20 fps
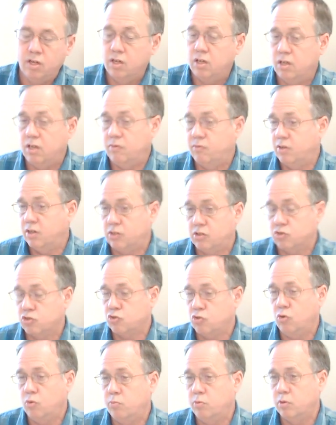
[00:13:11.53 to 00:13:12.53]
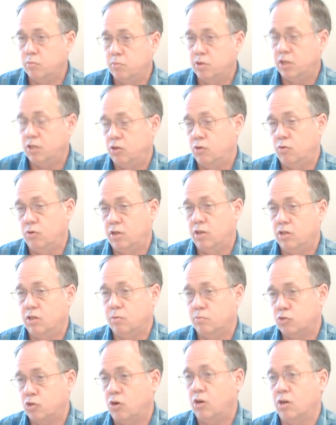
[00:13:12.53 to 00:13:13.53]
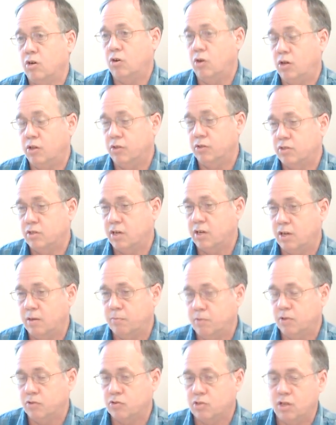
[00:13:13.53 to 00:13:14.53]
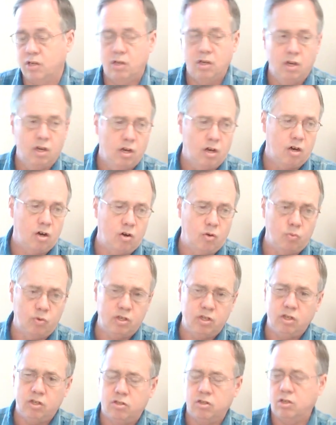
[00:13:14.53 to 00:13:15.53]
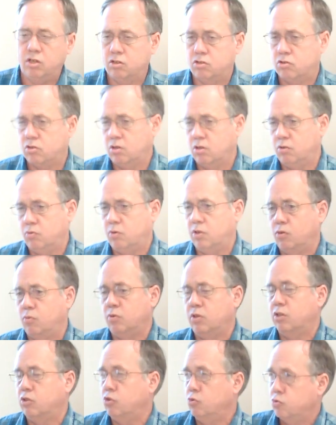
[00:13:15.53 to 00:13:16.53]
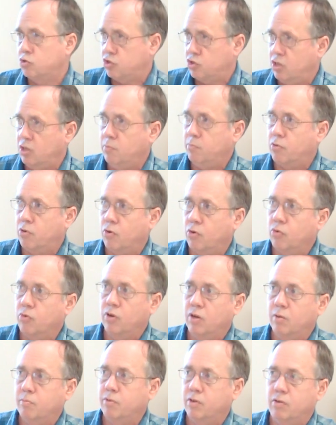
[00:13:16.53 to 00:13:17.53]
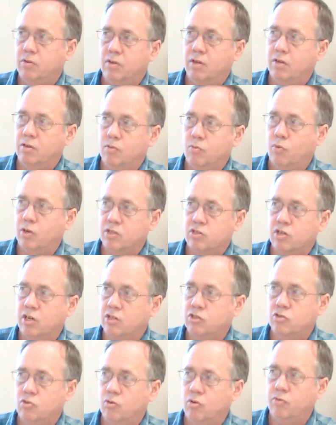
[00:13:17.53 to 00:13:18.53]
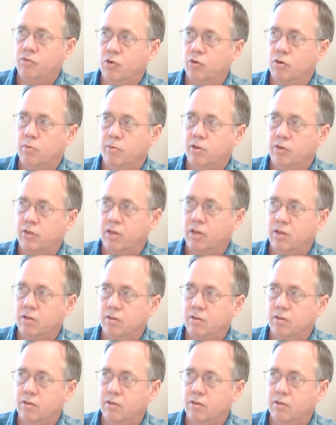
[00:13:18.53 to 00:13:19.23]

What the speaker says: Even at the school board meeting, you'll hear them talk all the time. They'll say, oh, we need to get with a new STEAM program at West High School. Have you heard about that?